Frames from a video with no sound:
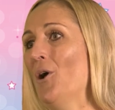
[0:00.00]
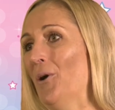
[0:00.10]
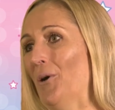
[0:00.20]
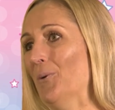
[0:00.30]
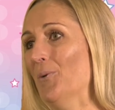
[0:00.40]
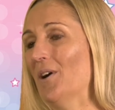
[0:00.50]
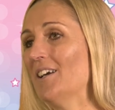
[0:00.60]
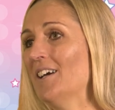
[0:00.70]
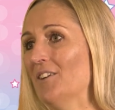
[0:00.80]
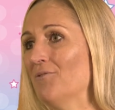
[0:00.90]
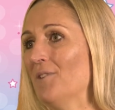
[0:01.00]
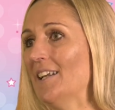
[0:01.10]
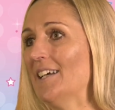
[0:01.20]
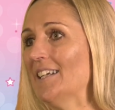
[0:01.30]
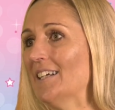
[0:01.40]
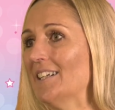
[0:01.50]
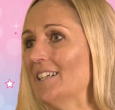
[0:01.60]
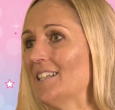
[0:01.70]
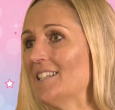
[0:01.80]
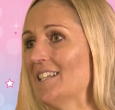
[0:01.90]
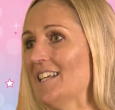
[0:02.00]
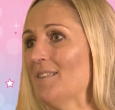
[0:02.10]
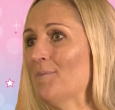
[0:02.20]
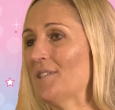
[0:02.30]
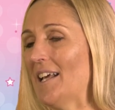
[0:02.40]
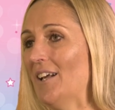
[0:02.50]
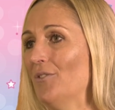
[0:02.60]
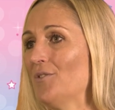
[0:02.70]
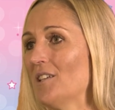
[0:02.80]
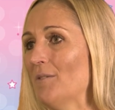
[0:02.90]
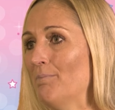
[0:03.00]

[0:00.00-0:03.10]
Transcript: who can really see themselves